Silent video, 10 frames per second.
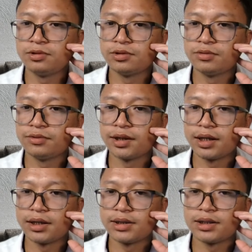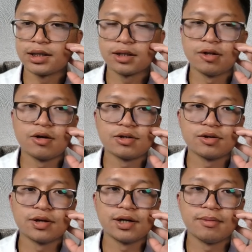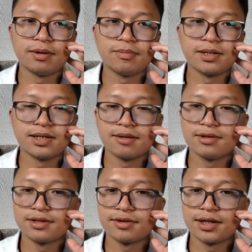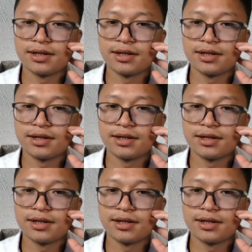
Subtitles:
We can take longs only above this levels, right?